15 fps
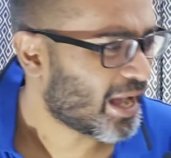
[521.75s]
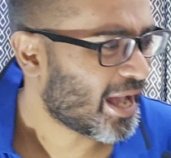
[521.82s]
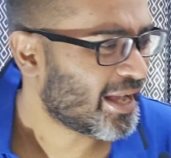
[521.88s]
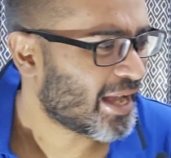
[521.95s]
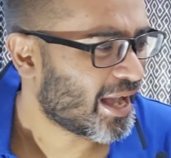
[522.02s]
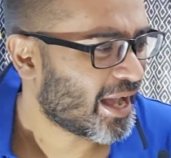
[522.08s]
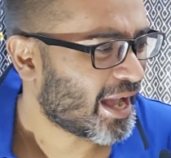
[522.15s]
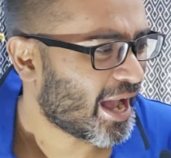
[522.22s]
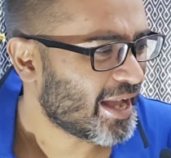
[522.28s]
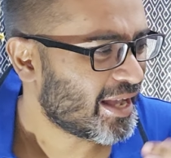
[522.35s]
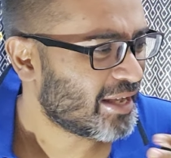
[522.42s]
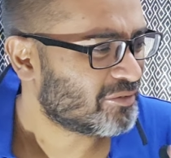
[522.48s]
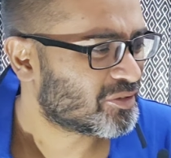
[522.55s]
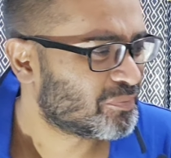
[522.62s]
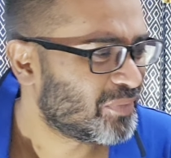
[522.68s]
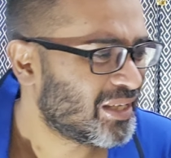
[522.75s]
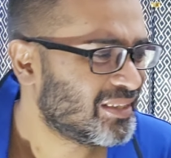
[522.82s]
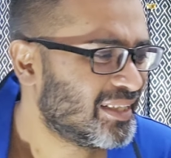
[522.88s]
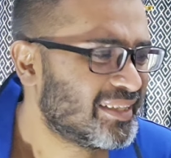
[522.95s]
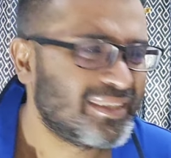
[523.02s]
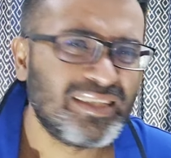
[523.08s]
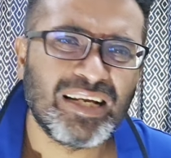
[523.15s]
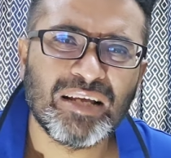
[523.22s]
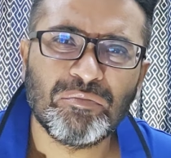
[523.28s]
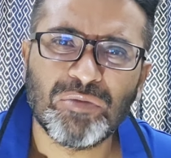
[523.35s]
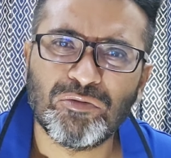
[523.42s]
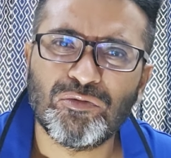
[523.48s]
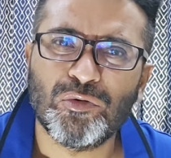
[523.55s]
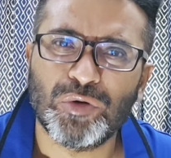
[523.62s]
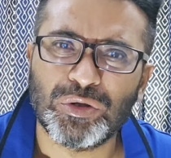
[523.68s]
I I have smelled this DNA
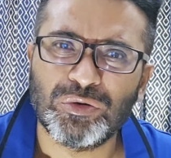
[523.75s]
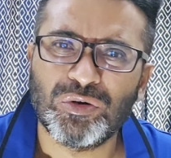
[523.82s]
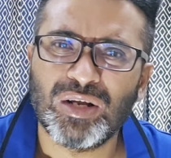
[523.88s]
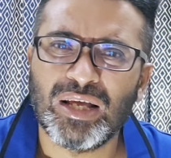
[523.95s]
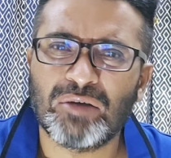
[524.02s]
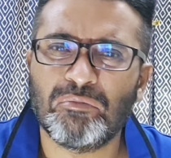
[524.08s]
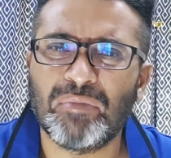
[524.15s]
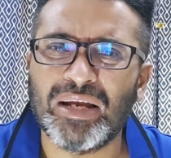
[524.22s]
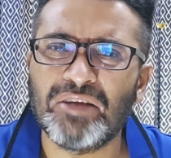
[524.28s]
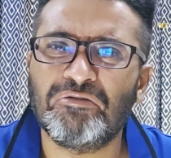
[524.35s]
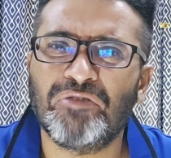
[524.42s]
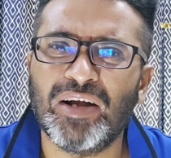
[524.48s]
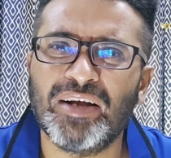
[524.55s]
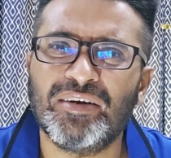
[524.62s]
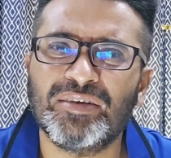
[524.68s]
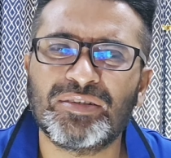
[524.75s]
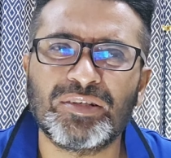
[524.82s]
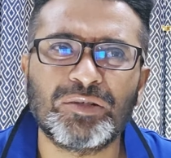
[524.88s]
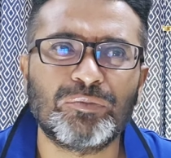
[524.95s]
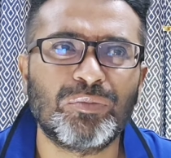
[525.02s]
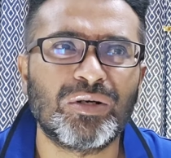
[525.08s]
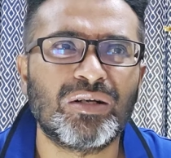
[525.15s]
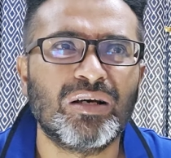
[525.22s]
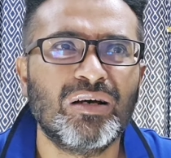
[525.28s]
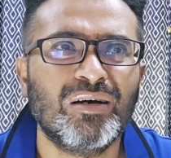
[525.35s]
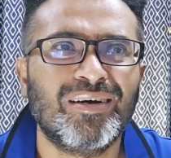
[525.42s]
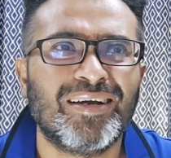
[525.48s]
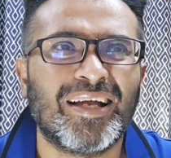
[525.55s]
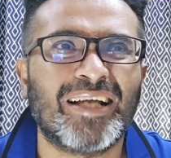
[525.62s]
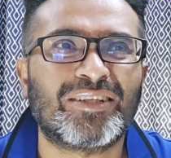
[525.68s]
before. You know, like many fragrances, but
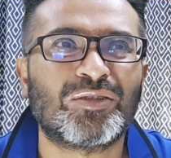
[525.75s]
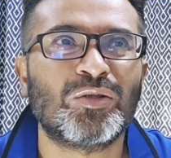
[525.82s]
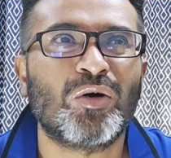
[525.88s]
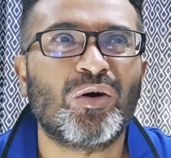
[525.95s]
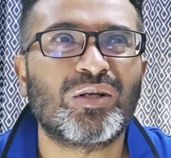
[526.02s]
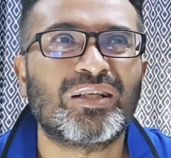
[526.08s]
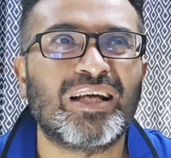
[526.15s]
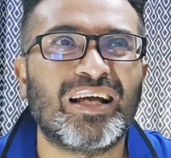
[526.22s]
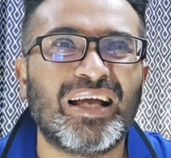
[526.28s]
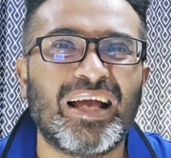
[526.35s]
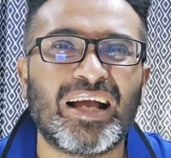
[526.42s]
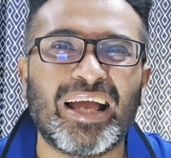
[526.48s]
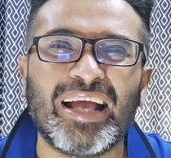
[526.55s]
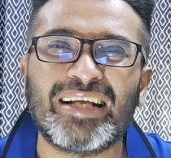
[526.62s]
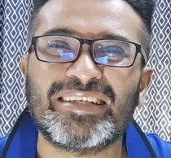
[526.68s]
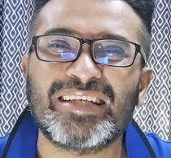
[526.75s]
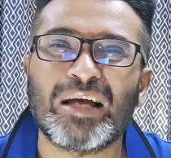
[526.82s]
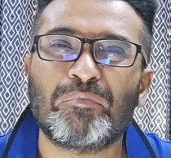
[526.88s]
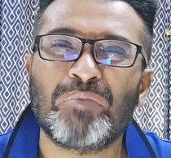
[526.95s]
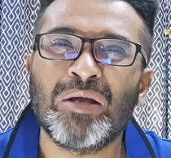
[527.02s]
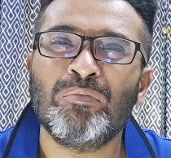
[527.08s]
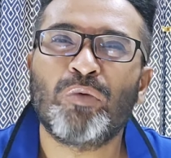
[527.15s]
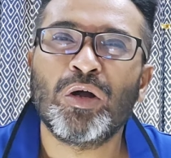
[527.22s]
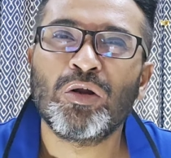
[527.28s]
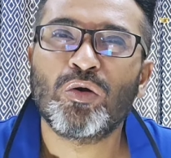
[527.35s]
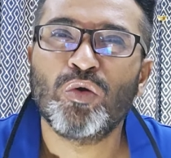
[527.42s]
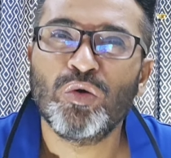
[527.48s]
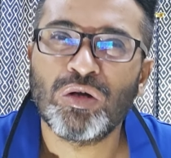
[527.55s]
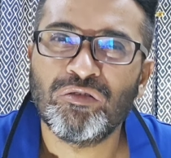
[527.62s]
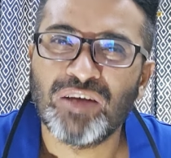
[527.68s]
it's not exact pinpoint
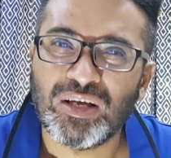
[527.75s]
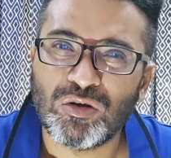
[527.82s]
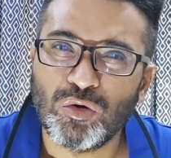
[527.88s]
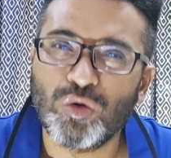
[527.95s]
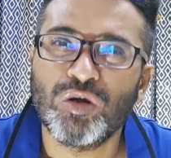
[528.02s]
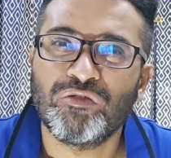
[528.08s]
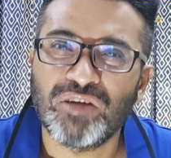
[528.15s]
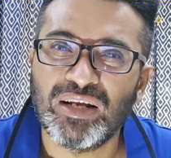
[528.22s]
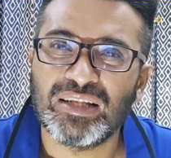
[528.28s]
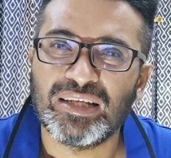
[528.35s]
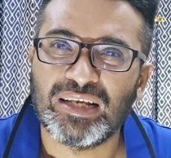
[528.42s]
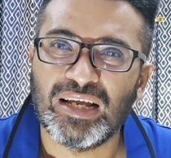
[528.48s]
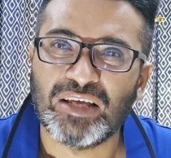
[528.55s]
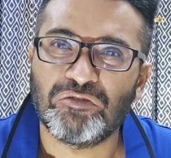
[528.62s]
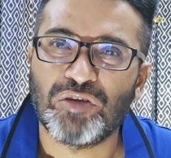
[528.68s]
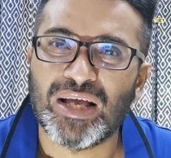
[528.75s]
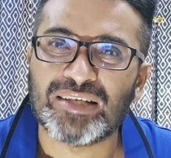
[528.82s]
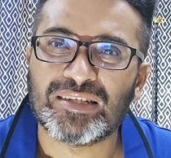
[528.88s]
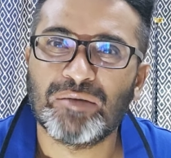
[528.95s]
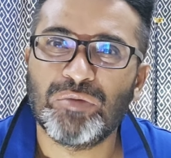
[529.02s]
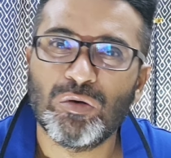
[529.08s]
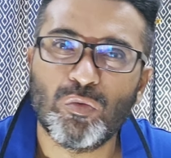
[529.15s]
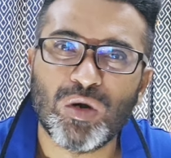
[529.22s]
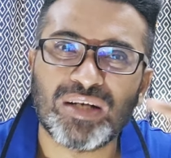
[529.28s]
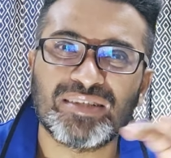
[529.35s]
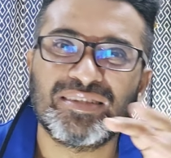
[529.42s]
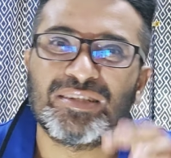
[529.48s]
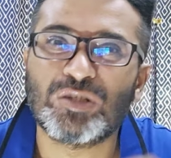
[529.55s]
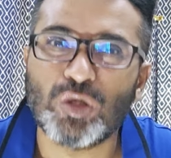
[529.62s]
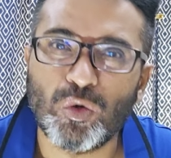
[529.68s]
clone of clone of anything. Like if you're asking me what is
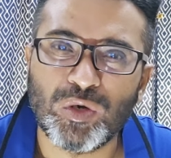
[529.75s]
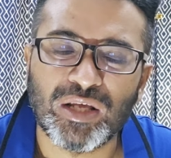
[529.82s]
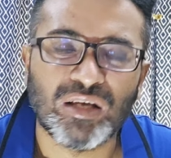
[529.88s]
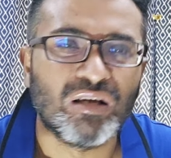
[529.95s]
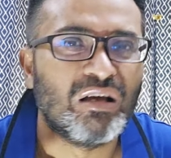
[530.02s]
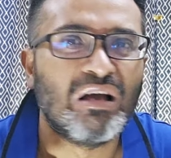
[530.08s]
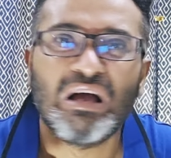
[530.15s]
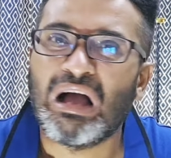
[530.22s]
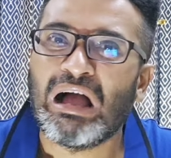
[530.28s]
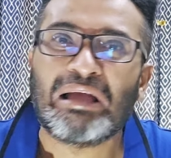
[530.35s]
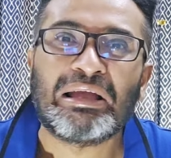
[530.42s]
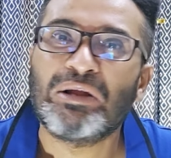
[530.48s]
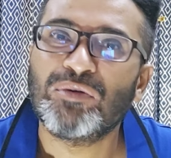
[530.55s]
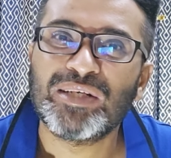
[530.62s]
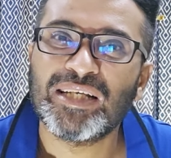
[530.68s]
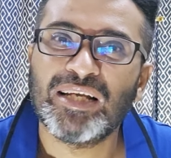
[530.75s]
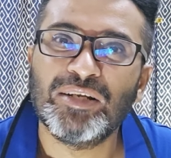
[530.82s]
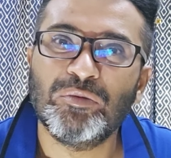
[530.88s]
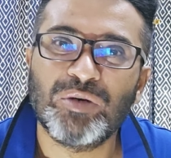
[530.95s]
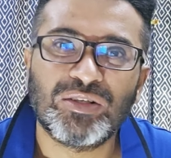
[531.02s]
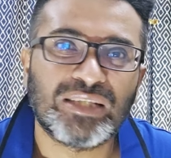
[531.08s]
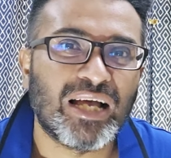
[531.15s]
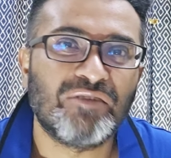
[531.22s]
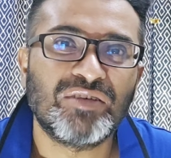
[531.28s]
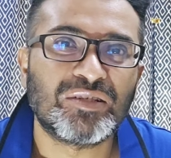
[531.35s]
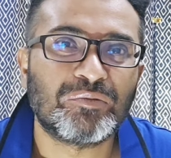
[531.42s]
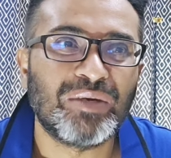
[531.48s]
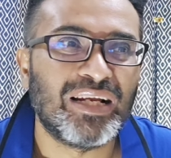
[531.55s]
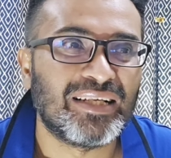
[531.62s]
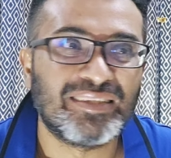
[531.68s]
this cloning, I cannot tell you because I haven't
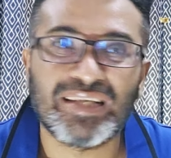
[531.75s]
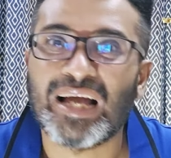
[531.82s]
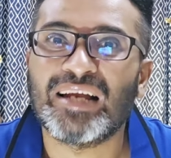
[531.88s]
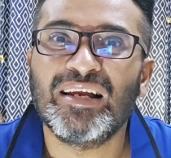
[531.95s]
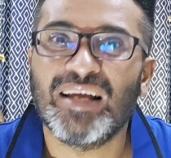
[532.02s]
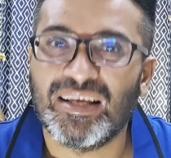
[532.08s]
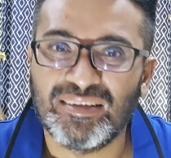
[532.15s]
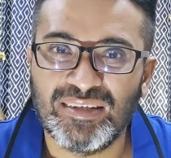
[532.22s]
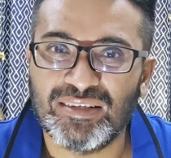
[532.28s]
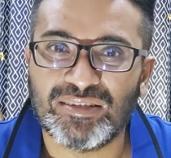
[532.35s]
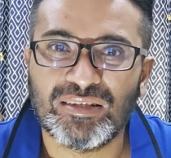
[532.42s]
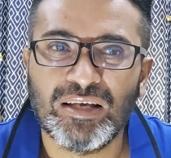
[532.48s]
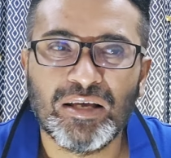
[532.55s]
smelled exactly like this.